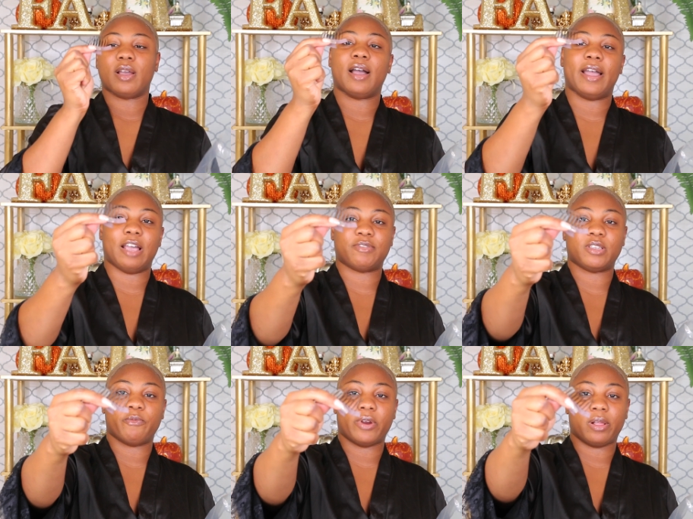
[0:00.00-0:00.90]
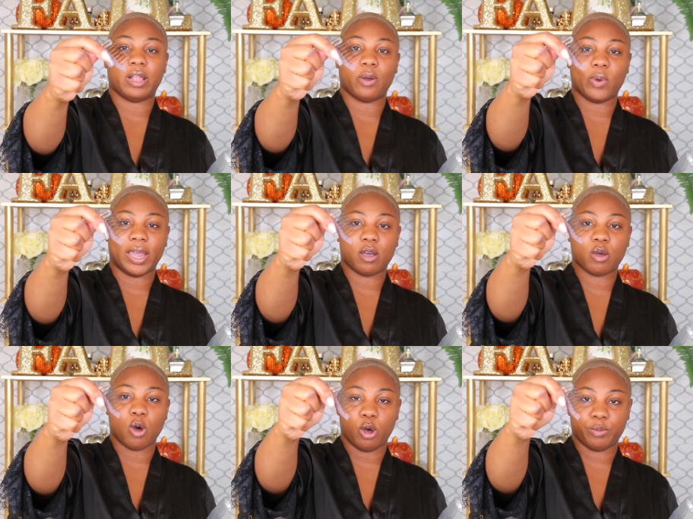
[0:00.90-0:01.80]
I have some regular wig
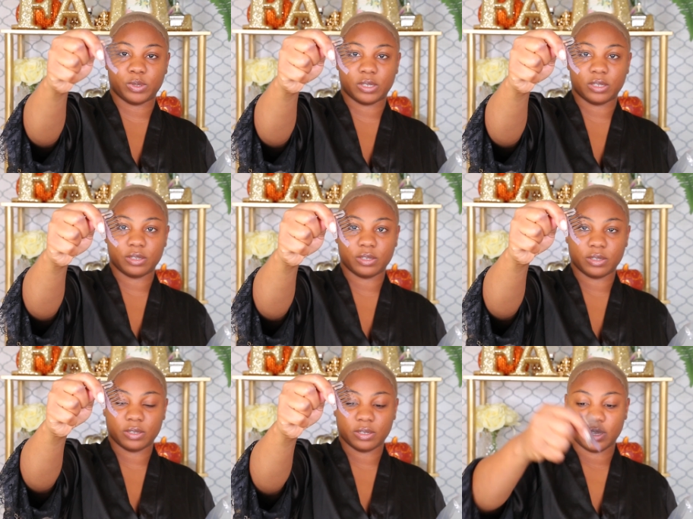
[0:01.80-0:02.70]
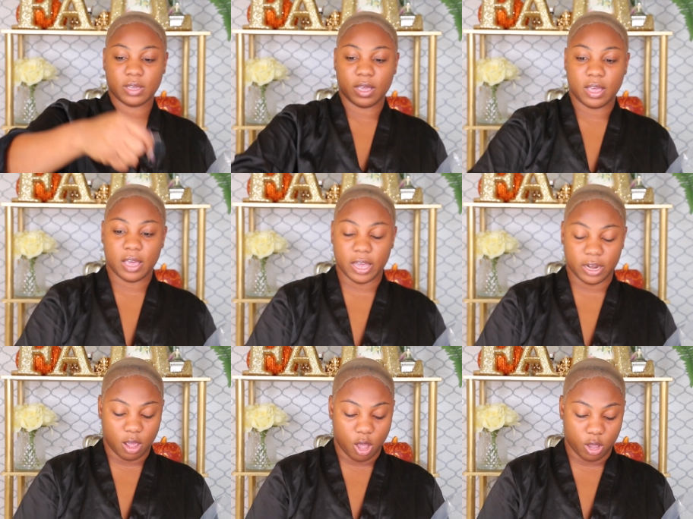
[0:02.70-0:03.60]
combs
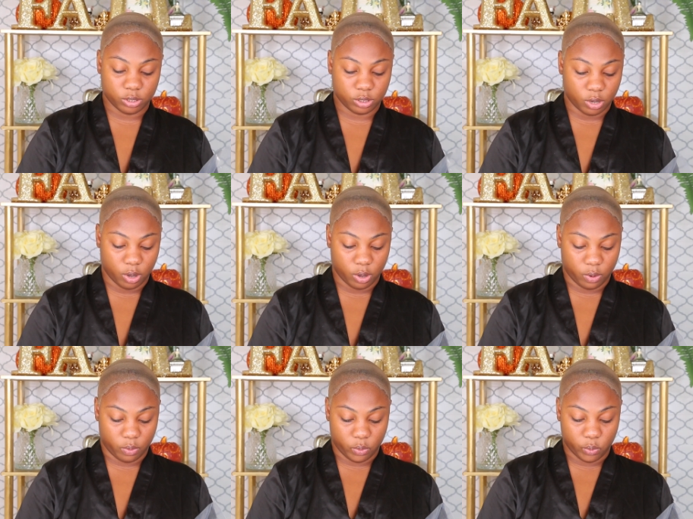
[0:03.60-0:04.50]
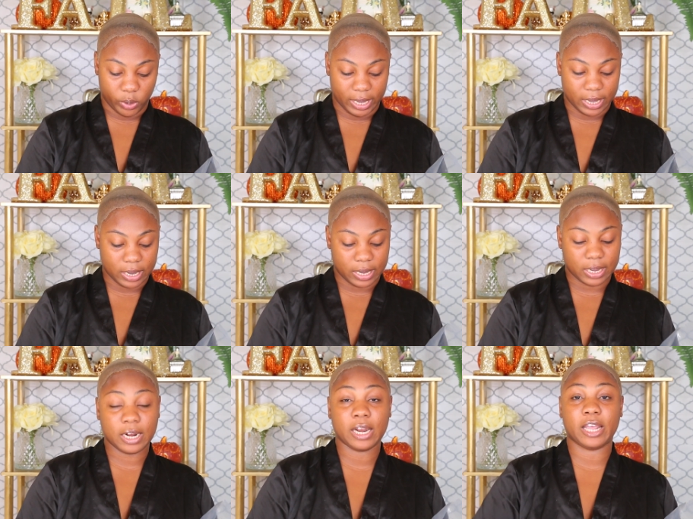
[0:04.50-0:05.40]
and also wig
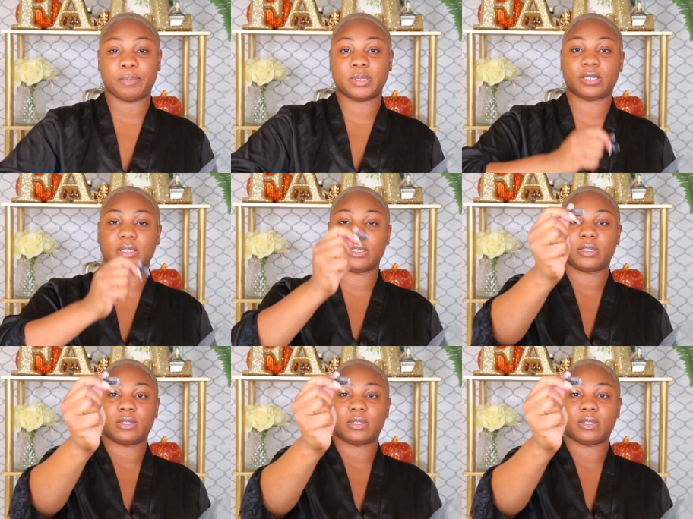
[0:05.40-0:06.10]
clips.